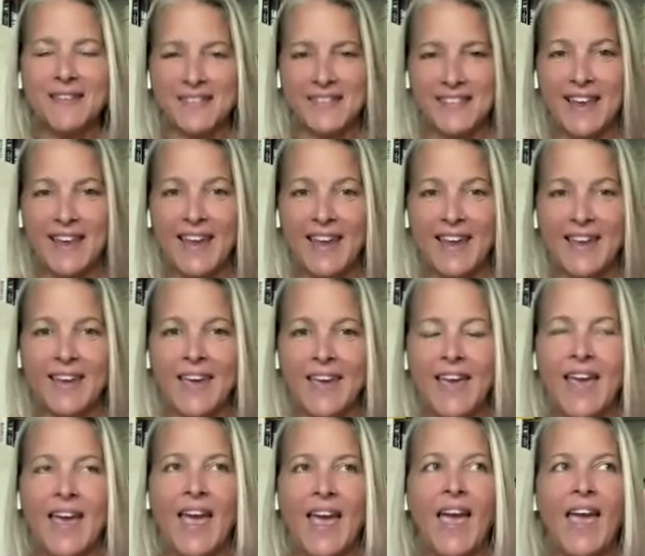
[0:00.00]
a take.
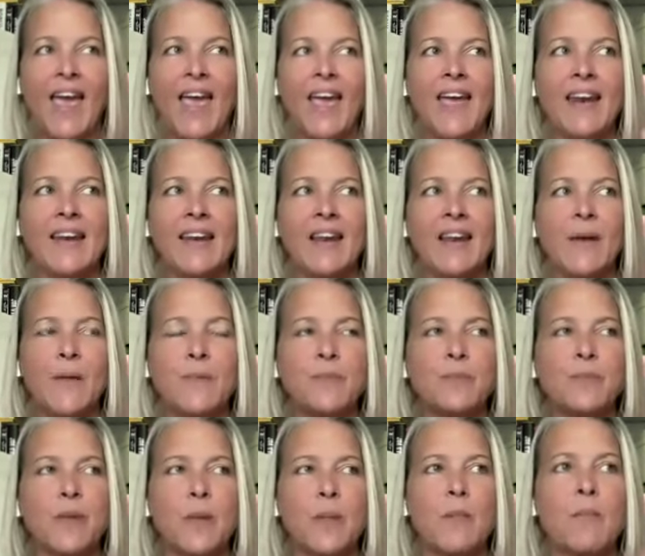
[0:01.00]
And
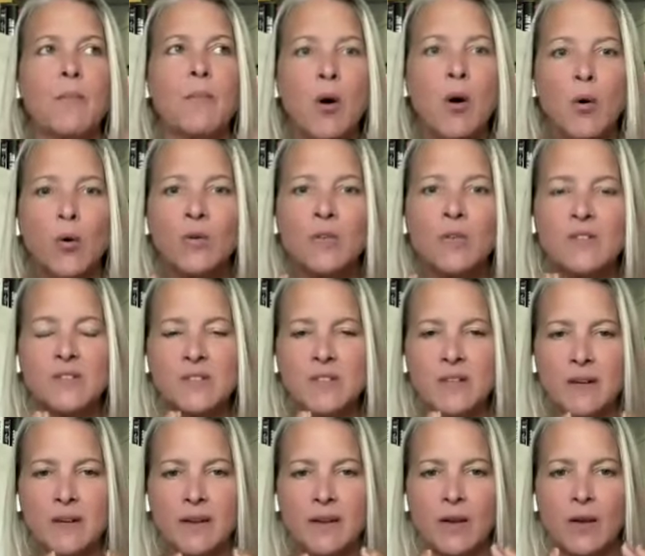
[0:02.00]
most
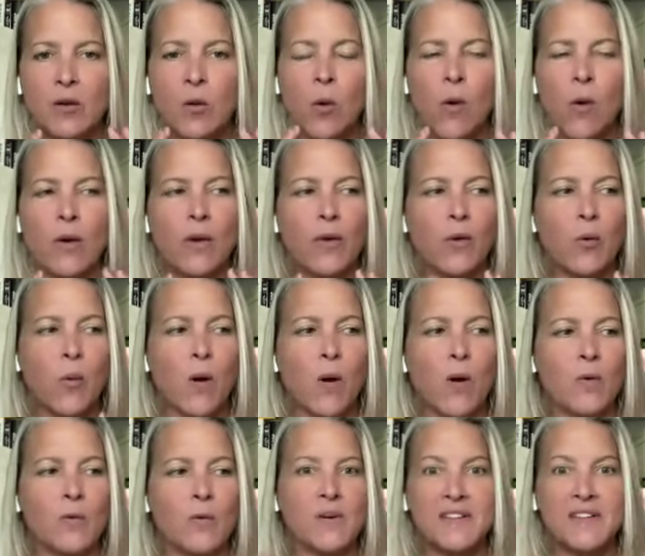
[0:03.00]
quote
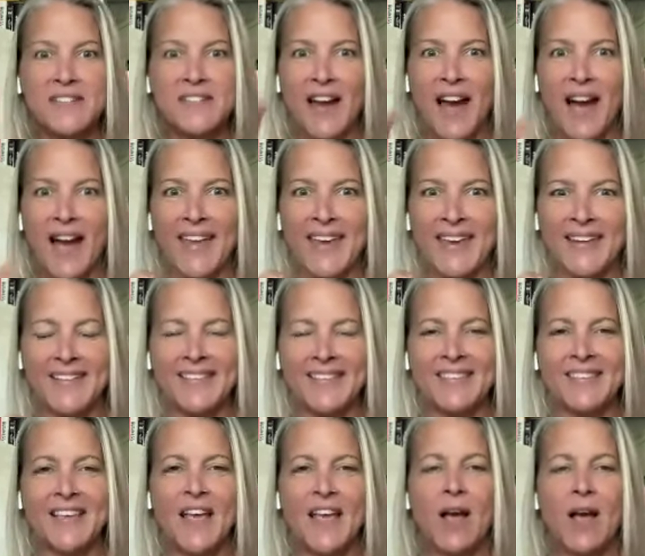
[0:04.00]
unquote
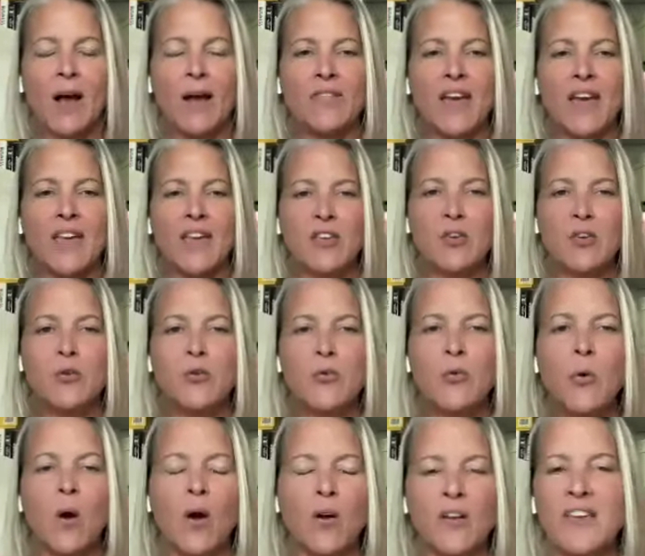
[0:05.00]
diets that
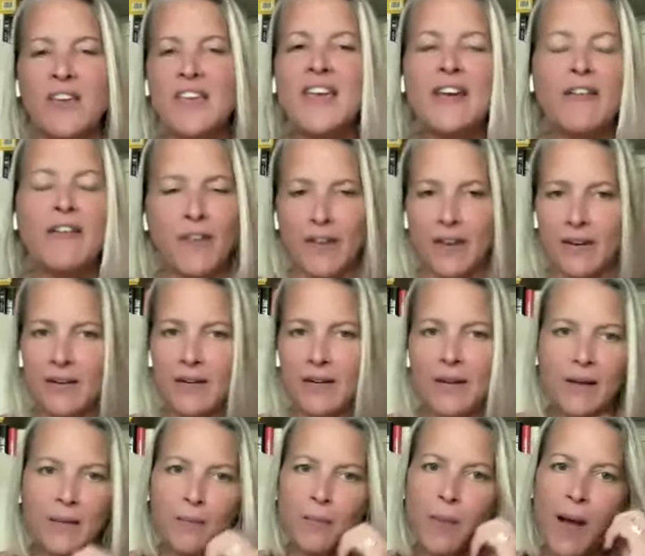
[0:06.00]
you are
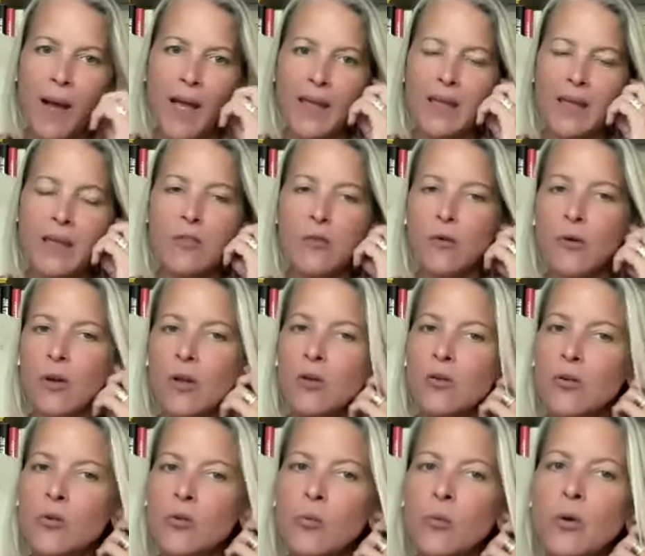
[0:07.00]
given by either a
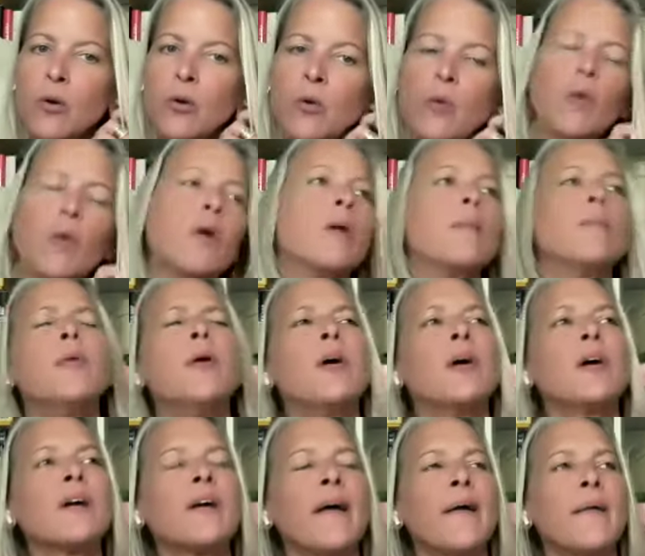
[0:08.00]
guru or a
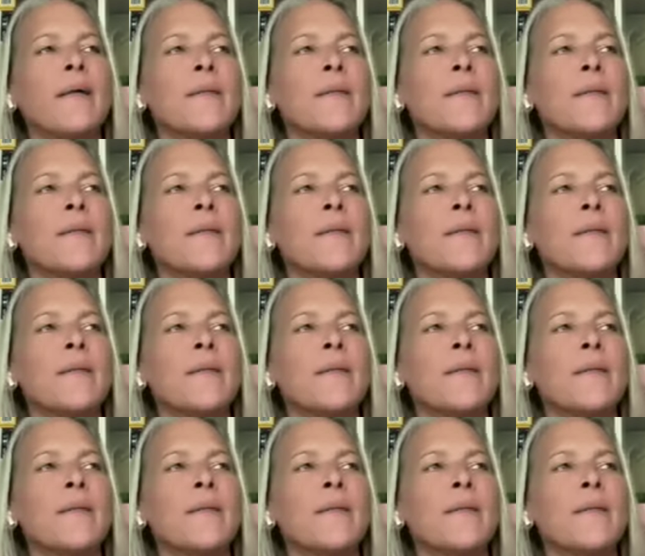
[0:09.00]
book